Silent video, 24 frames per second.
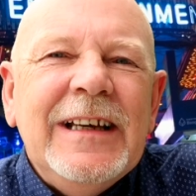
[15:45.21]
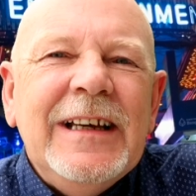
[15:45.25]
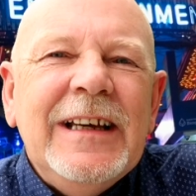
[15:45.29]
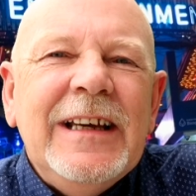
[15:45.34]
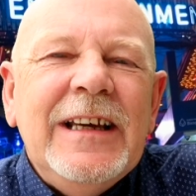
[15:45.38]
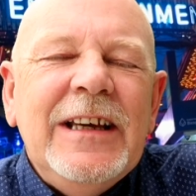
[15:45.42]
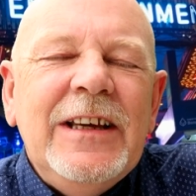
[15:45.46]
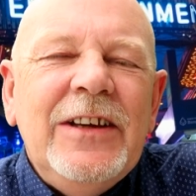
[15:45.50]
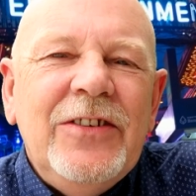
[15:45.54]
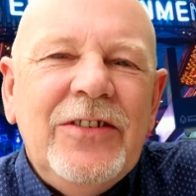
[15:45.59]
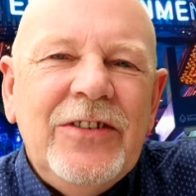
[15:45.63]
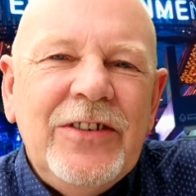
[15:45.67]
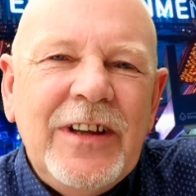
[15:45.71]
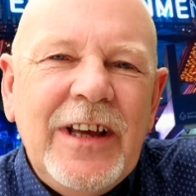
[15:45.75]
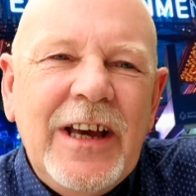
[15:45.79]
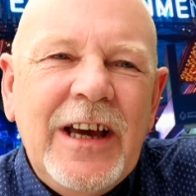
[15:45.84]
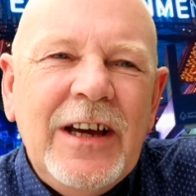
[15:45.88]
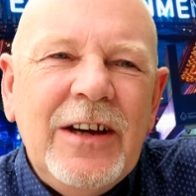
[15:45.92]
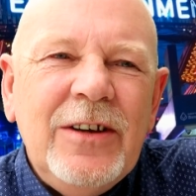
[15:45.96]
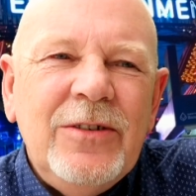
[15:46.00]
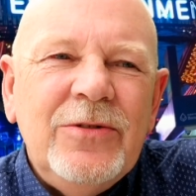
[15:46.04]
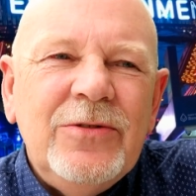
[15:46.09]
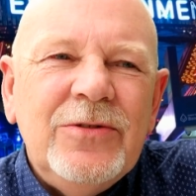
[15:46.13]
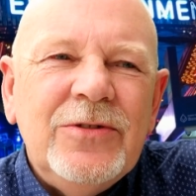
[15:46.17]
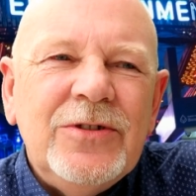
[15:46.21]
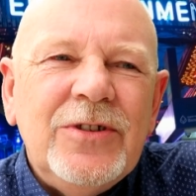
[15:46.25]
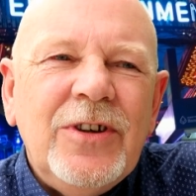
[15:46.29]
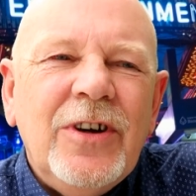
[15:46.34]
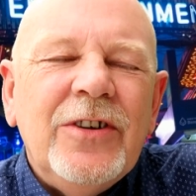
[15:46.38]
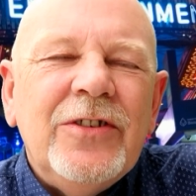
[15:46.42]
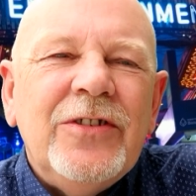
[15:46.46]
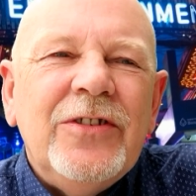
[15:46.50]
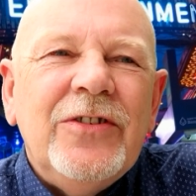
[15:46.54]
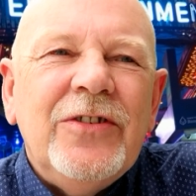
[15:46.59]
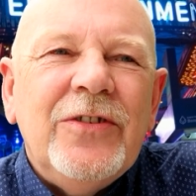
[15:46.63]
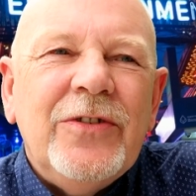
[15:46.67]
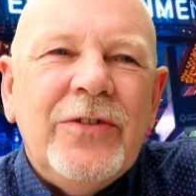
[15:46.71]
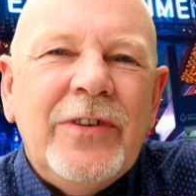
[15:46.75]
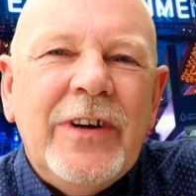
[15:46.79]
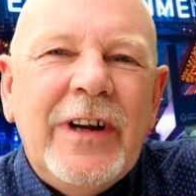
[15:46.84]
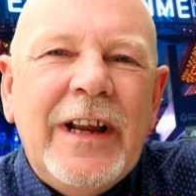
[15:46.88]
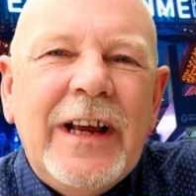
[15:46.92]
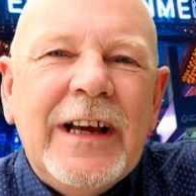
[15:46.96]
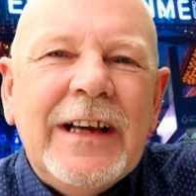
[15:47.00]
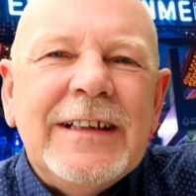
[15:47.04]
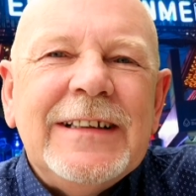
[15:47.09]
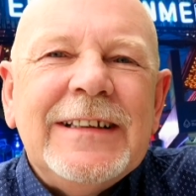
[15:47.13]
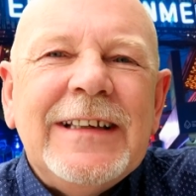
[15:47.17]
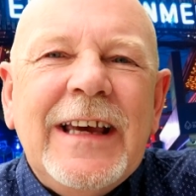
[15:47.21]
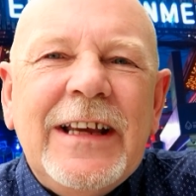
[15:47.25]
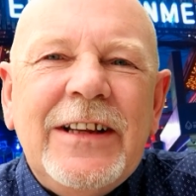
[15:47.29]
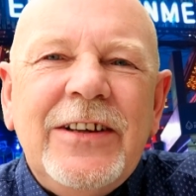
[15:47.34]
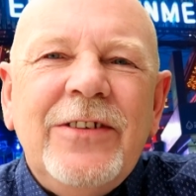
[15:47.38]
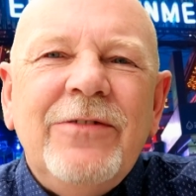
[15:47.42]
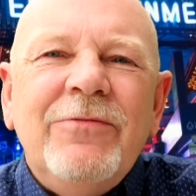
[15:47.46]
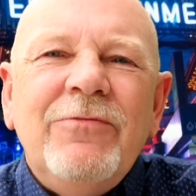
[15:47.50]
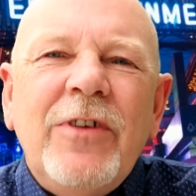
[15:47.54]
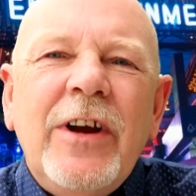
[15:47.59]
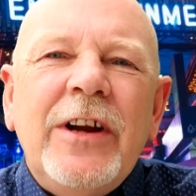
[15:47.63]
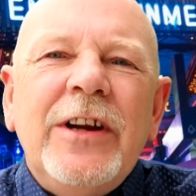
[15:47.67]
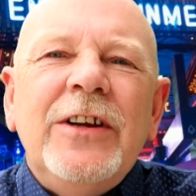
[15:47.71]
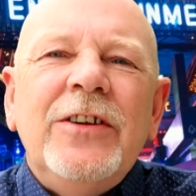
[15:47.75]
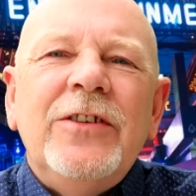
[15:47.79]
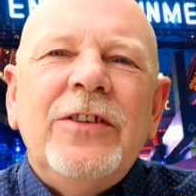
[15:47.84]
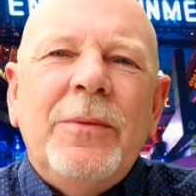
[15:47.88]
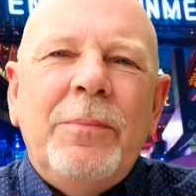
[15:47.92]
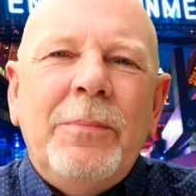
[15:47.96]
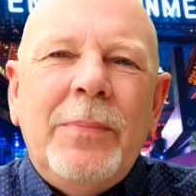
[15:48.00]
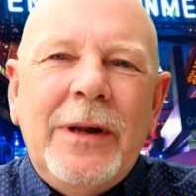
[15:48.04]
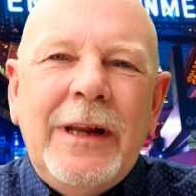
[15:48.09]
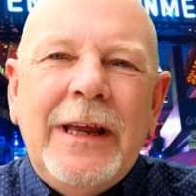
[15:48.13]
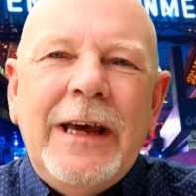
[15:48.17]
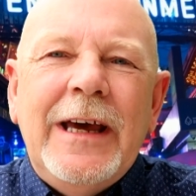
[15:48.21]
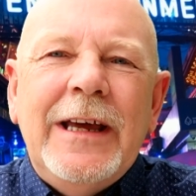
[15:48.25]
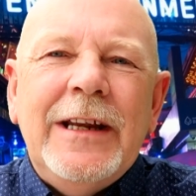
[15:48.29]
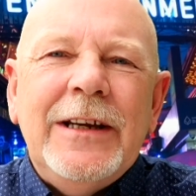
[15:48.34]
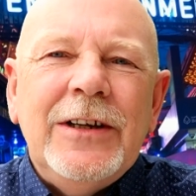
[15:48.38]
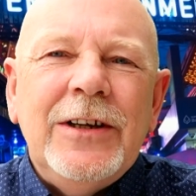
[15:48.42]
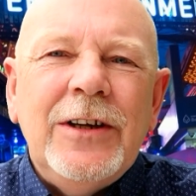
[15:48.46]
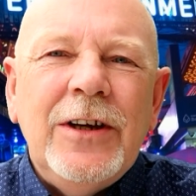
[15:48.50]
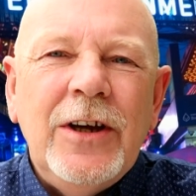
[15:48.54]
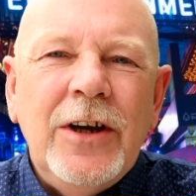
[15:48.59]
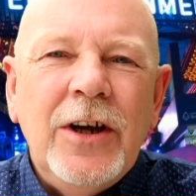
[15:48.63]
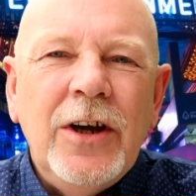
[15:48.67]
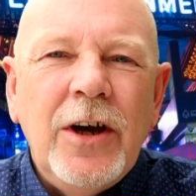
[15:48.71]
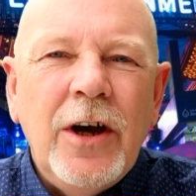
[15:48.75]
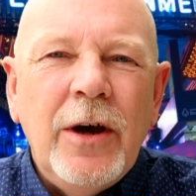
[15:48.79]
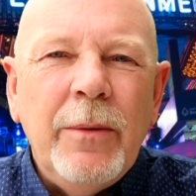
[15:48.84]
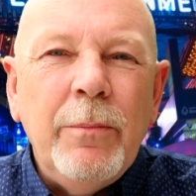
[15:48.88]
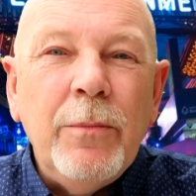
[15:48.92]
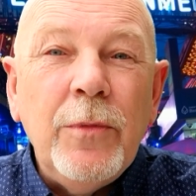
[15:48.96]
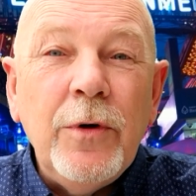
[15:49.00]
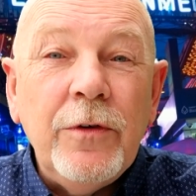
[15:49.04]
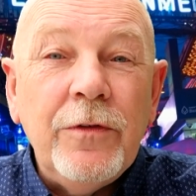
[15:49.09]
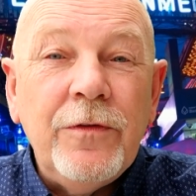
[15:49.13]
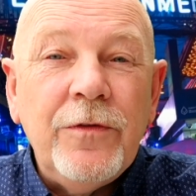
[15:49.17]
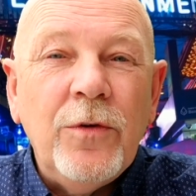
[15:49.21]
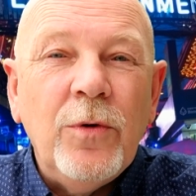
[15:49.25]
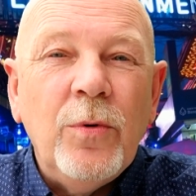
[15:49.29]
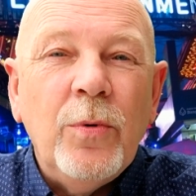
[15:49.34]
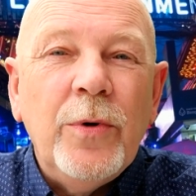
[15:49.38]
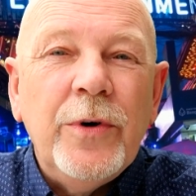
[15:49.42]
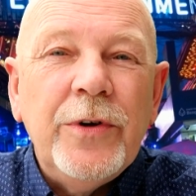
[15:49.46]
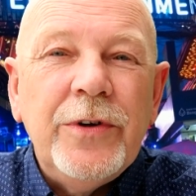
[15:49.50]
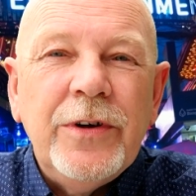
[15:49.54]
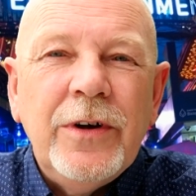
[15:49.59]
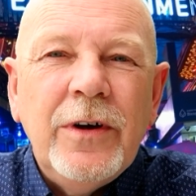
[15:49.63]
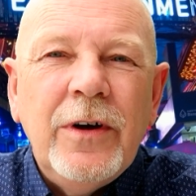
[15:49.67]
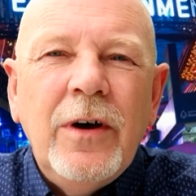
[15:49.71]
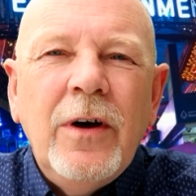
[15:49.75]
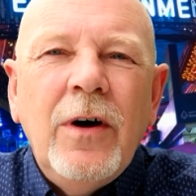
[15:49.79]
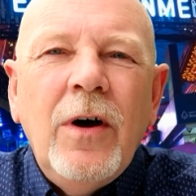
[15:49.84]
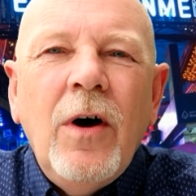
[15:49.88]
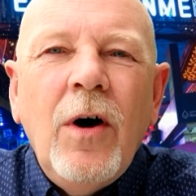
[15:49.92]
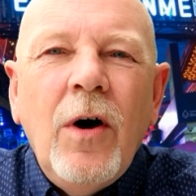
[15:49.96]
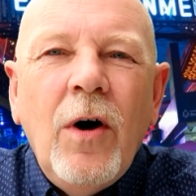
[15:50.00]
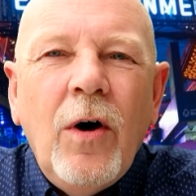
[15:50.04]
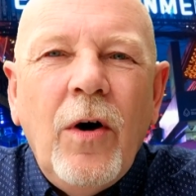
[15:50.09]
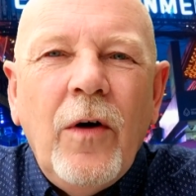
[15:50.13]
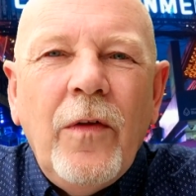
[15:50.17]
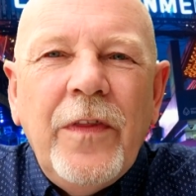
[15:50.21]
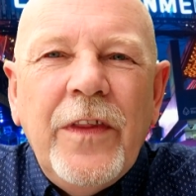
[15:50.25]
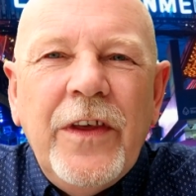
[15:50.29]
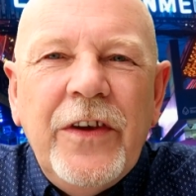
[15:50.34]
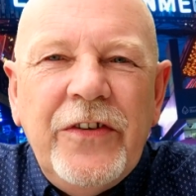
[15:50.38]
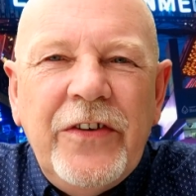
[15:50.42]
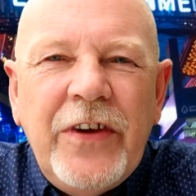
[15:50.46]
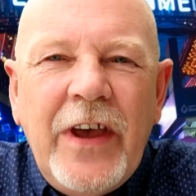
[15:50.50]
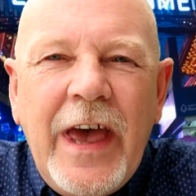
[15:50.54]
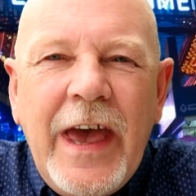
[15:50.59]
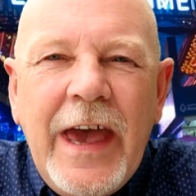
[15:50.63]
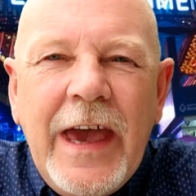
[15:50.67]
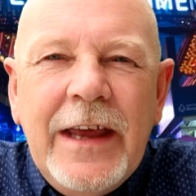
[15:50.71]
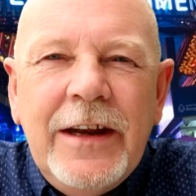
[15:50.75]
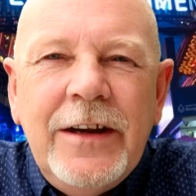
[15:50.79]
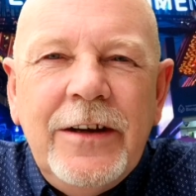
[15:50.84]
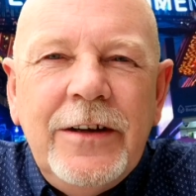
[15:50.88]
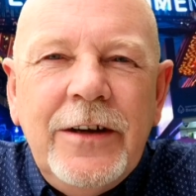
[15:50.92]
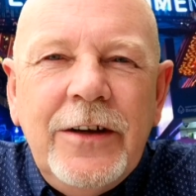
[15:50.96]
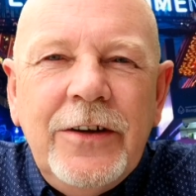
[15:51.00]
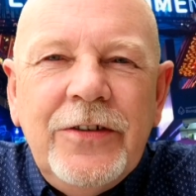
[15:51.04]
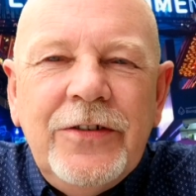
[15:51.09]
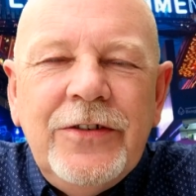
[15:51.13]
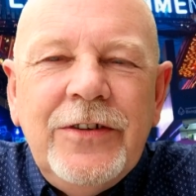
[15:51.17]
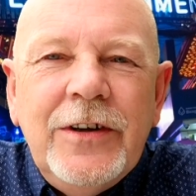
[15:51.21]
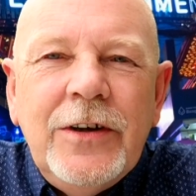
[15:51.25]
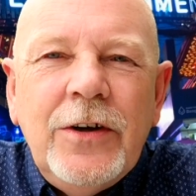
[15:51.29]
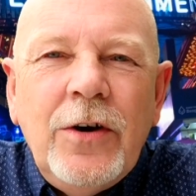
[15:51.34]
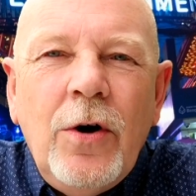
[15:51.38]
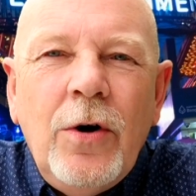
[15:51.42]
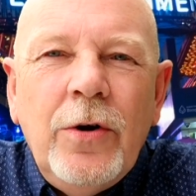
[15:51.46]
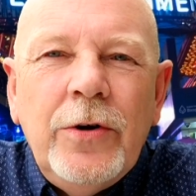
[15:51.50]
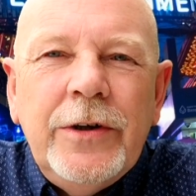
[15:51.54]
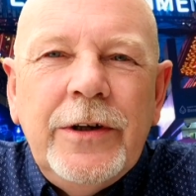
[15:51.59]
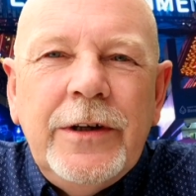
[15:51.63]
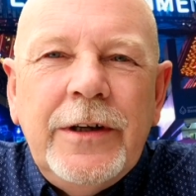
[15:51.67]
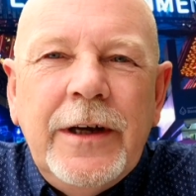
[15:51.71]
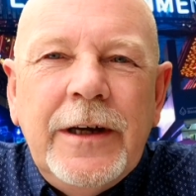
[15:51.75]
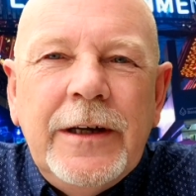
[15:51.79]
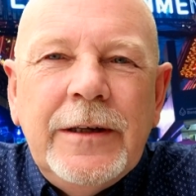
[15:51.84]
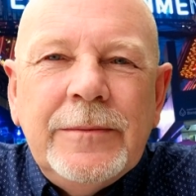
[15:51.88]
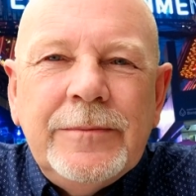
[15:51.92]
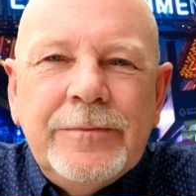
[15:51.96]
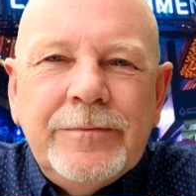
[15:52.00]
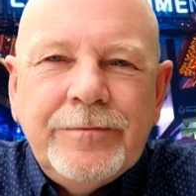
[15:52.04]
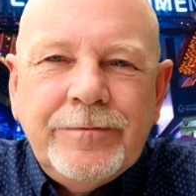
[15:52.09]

He's now starting to relax, getting ready to plan, move forward on this hedonistic holiday.